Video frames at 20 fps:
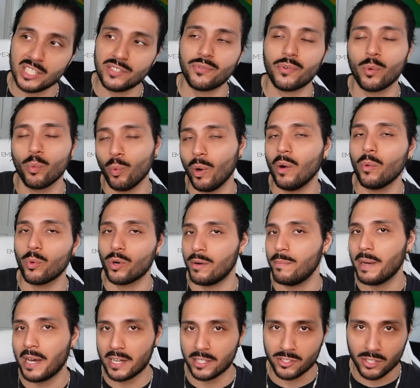for what we're
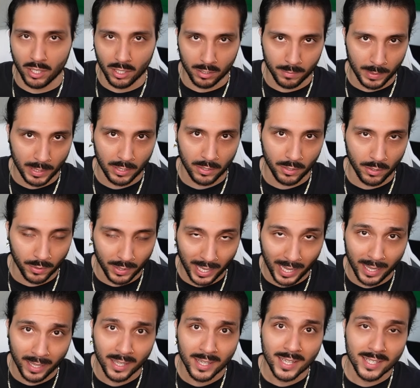about to talk about,
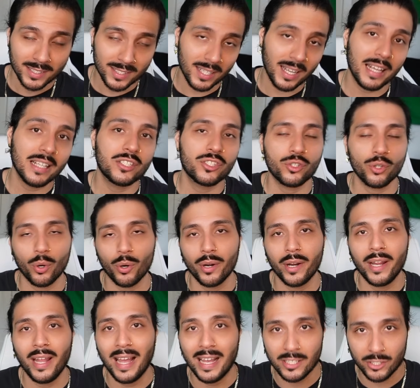okay? Today's story
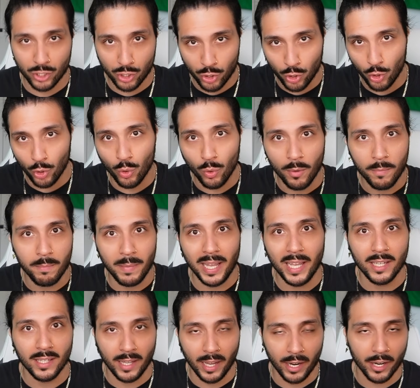has two
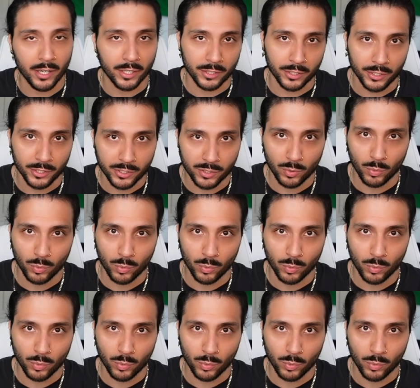main characters,